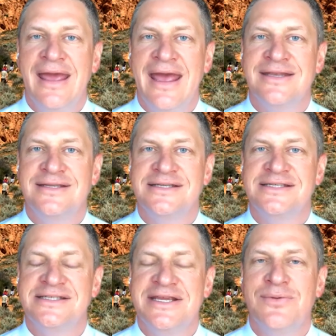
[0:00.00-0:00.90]
and to
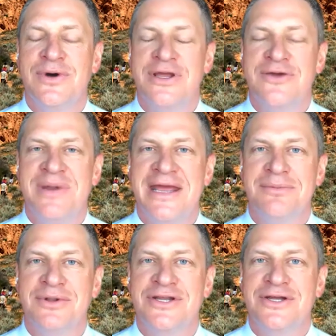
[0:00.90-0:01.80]
see what you've been
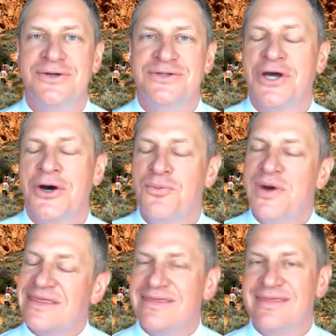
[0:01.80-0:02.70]
able to do so
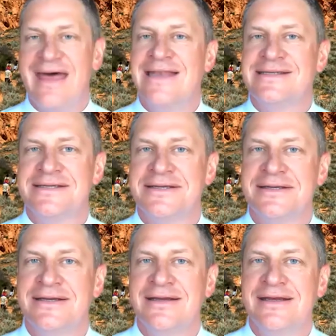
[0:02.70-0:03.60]
with that
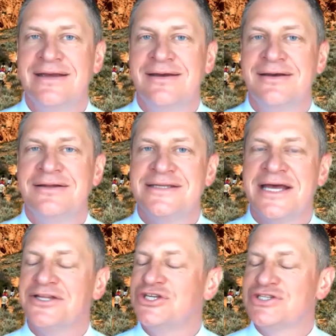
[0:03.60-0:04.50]

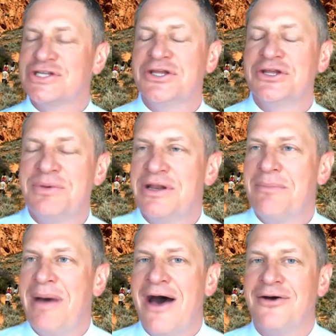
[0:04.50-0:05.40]
tell us just a little bit
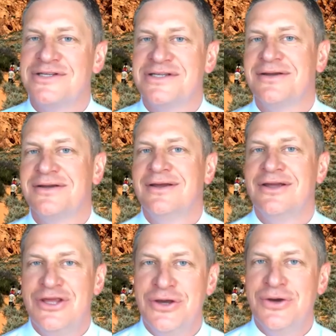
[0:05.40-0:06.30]
about
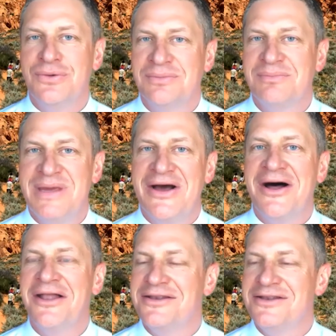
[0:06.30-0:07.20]
you
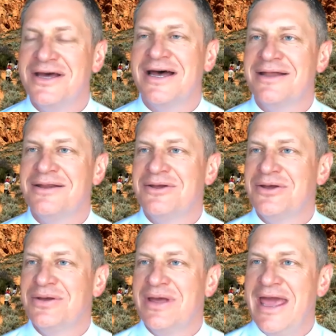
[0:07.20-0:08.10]
beyond uh,
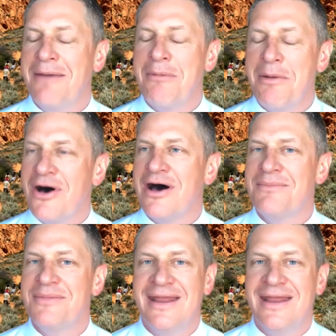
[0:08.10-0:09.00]
hey i'm a
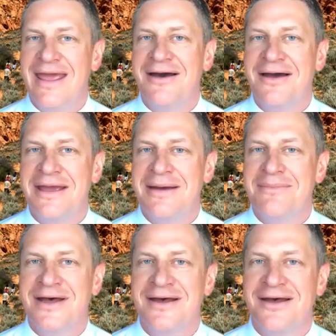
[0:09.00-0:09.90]
mom and hey i am
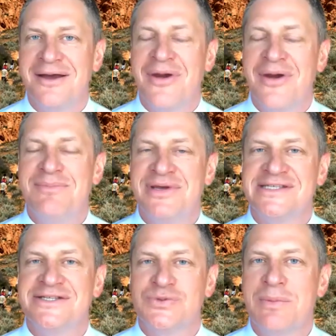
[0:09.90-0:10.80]
a, a great
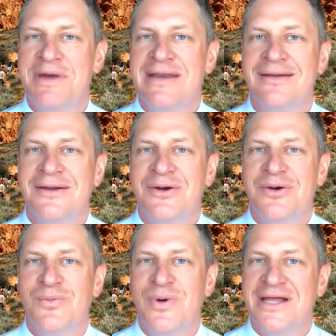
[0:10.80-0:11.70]
businesswoman
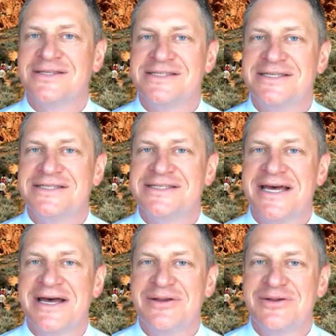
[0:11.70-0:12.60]
what else is
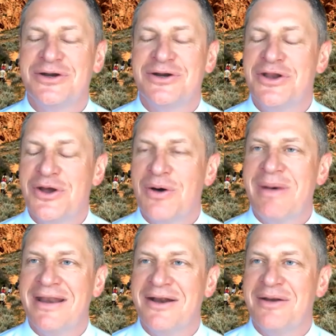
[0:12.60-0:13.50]
uh, there to know
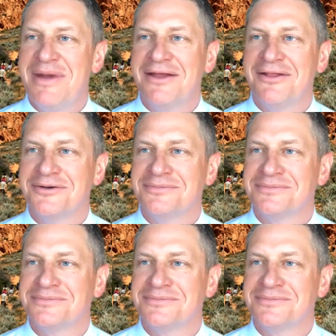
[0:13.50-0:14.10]
about erin mehler